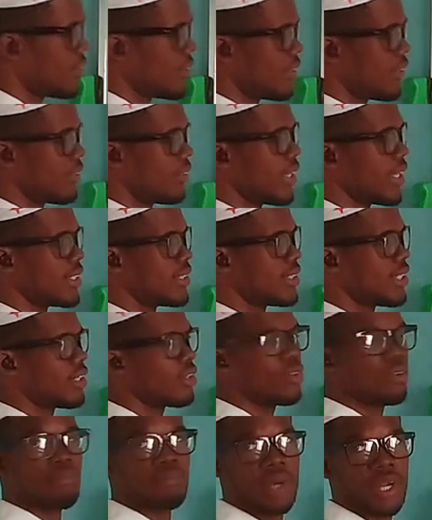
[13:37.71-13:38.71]
Then 0
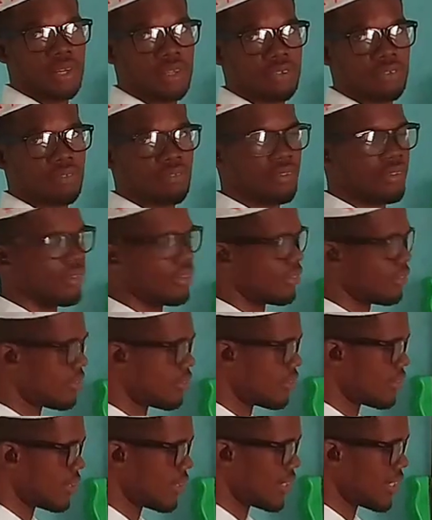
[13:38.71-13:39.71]
minus 4,
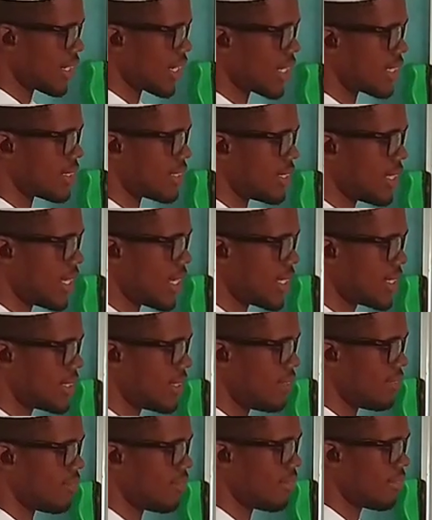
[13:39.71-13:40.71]
that's
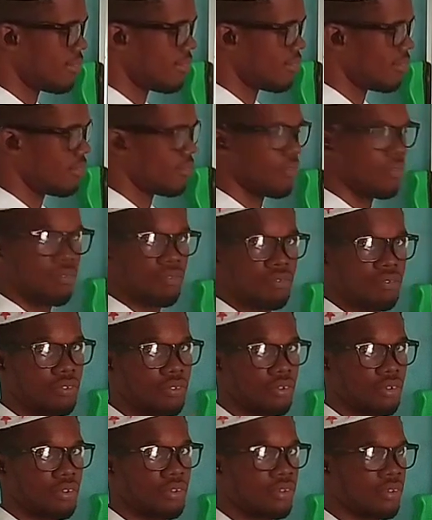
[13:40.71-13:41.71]
negative
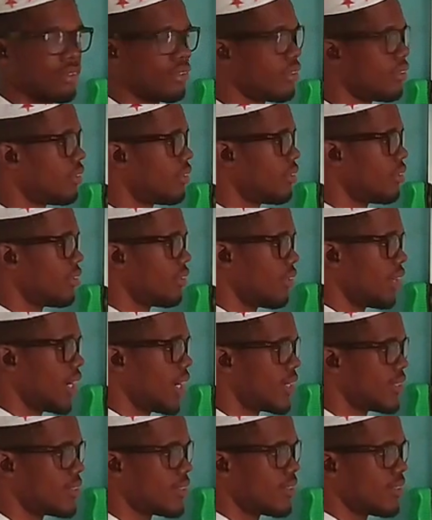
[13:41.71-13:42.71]
4,
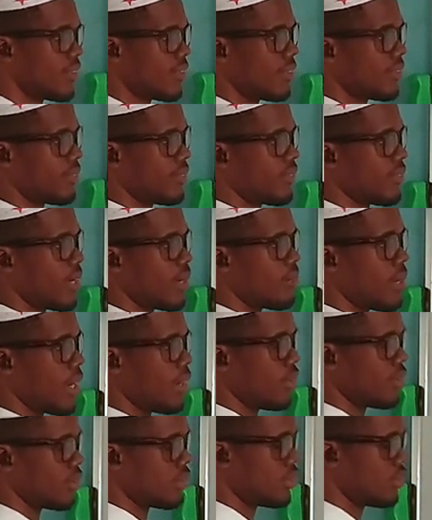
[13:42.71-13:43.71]
right? 3
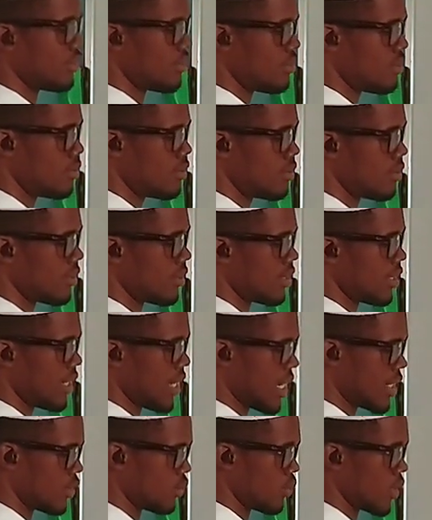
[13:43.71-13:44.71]
minus 2,
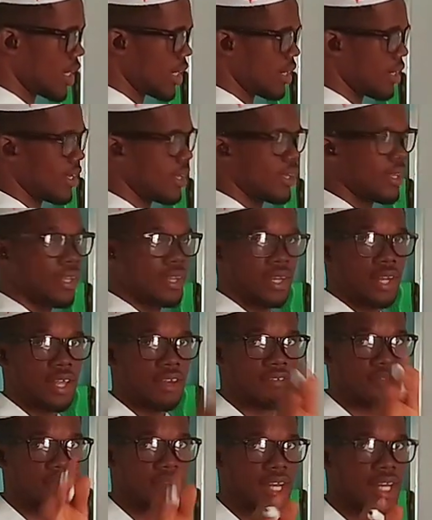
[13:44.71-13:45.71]
that's 1. Then
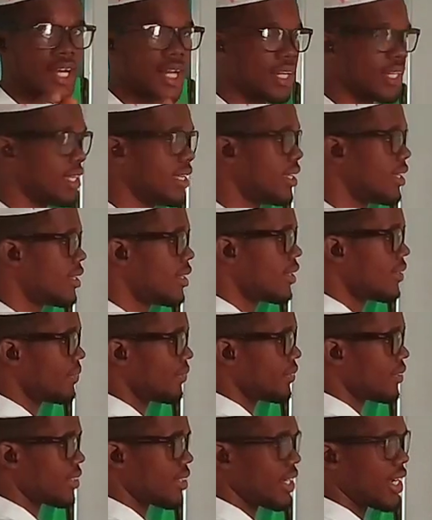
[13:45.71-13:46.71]
finally,
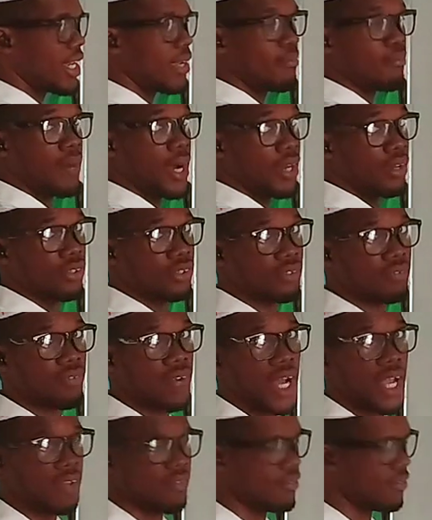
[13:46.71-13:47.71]
3 minus
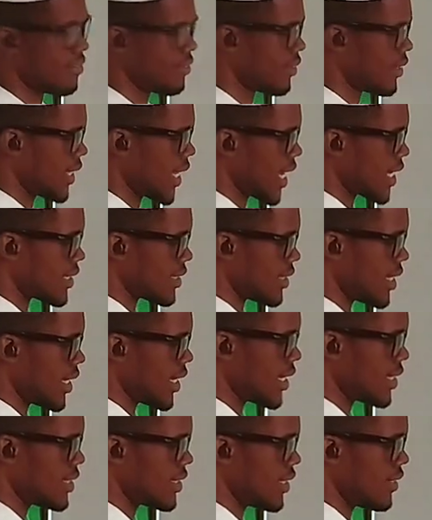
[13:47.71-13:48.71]
5, that's
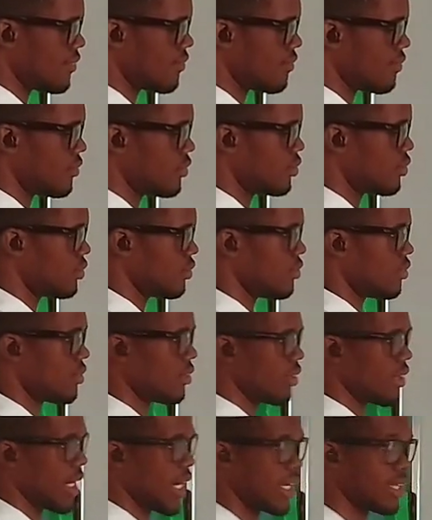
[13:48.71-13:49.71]
negative 2,
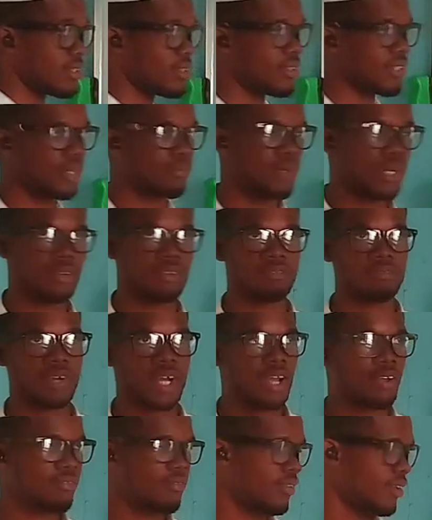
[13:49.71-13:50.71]
right? 3 minus
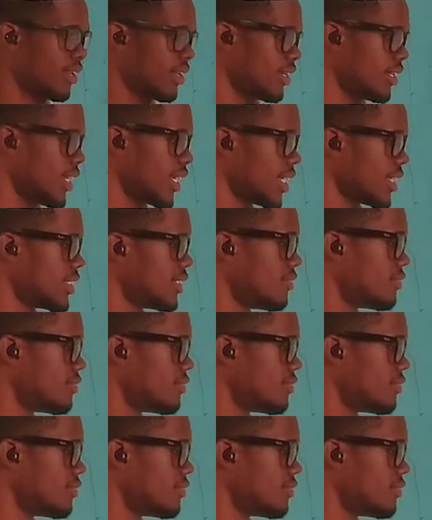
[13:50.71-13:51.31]
5, negative 2.